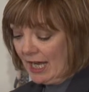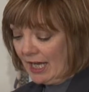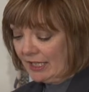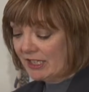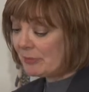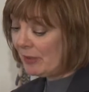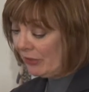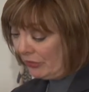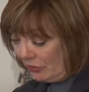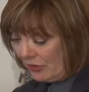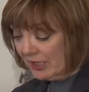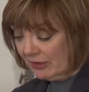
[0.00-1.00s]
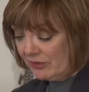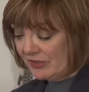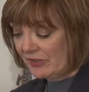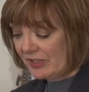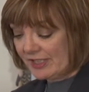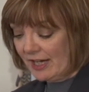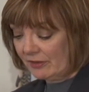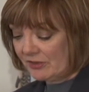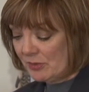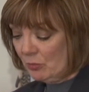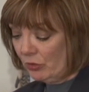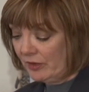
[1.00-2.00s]
Uh, he spent 30 years at the
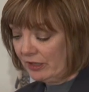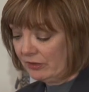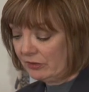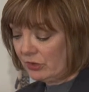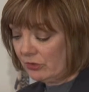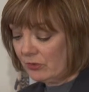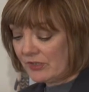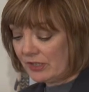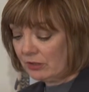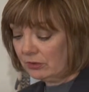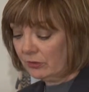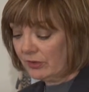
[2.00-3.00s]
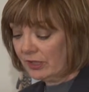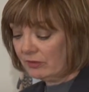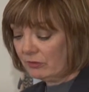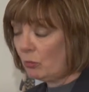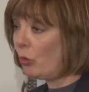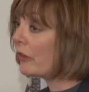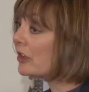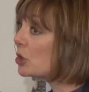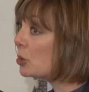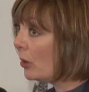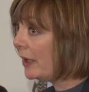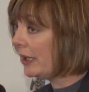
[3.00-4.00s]
Dallas Morning News, including more
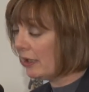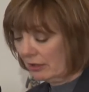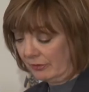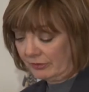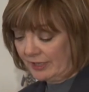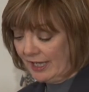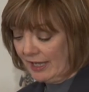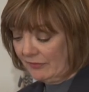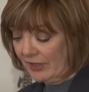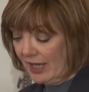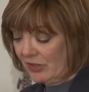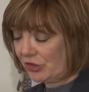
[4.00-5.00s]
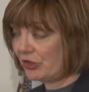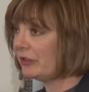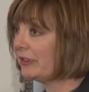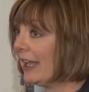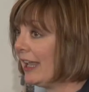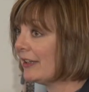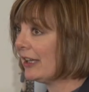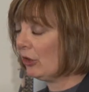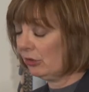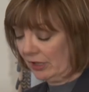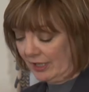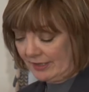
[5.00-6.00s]
than 20 covering aviation and
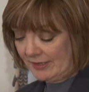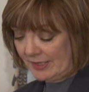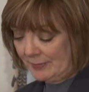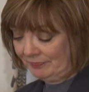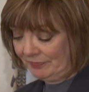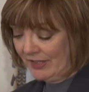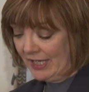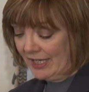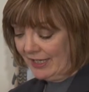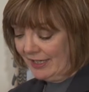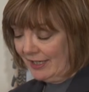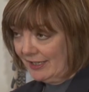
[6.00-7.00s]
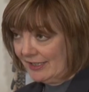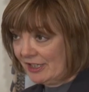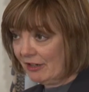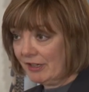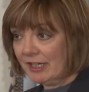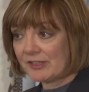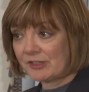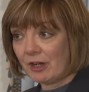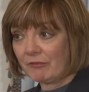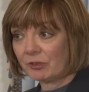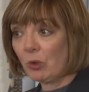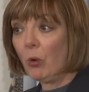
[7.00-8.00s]
airlines. Terry has
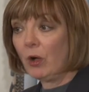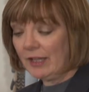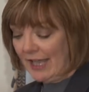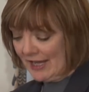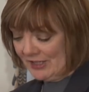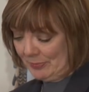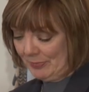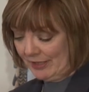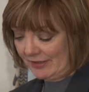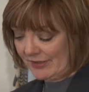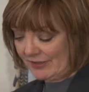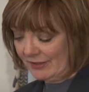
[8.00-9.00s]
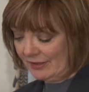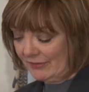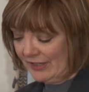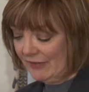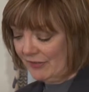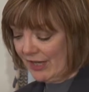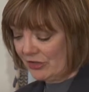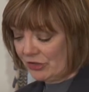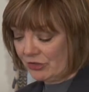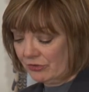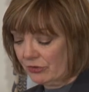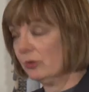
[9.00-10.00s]
covered all aspects of
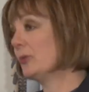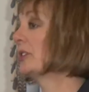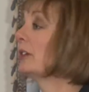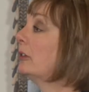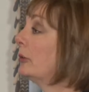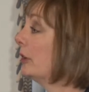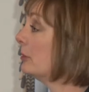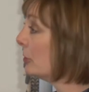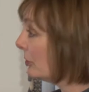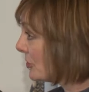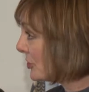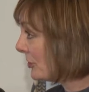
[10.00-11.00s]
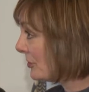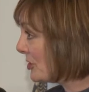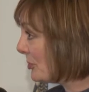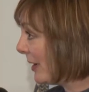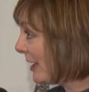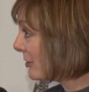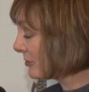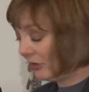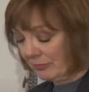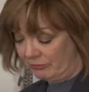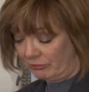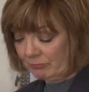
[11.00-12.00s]
aviation news, including mergers,
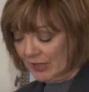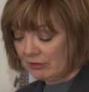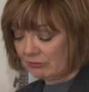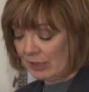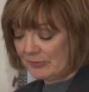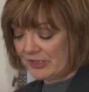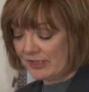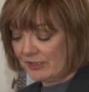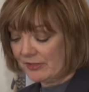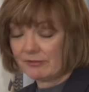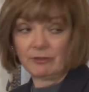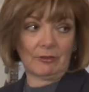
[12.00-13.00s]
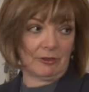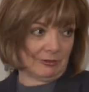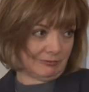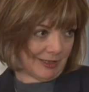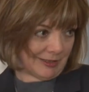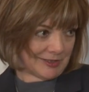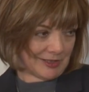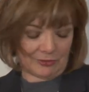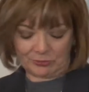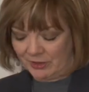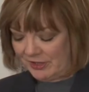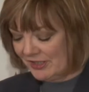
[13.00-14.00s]
bankrupt bankruptcies, although not at
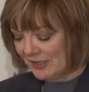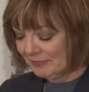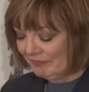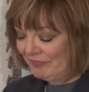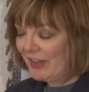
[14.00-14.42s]
Southwest,